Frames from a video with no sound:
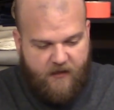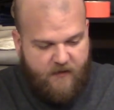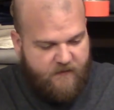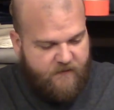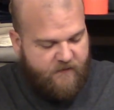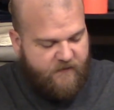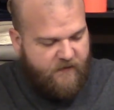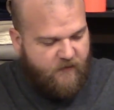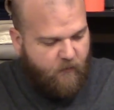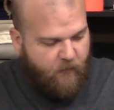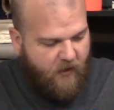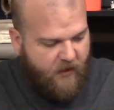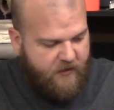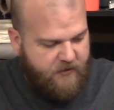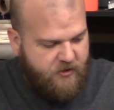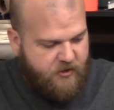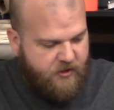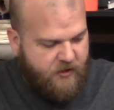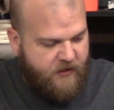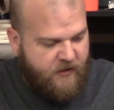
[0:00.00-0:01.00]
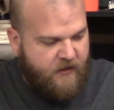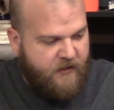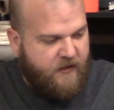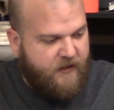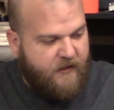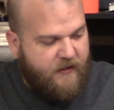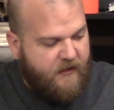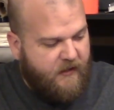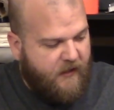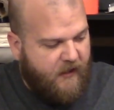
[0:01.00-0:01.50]
steel punch.
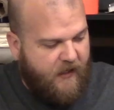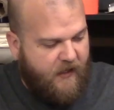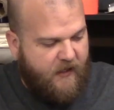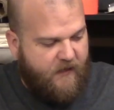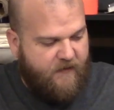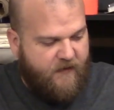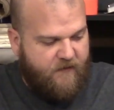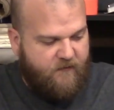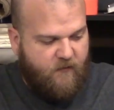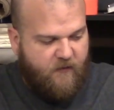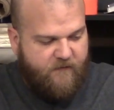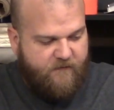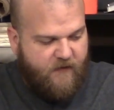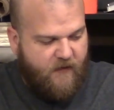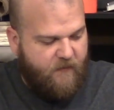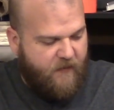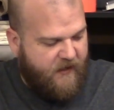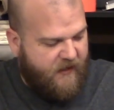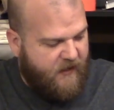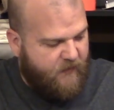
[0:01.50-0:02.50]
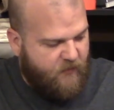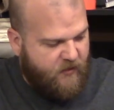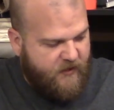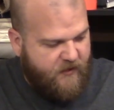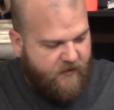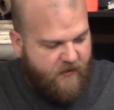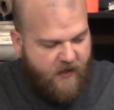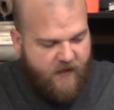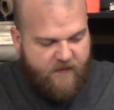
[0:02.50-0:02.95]
And that's why I've got my hammer here.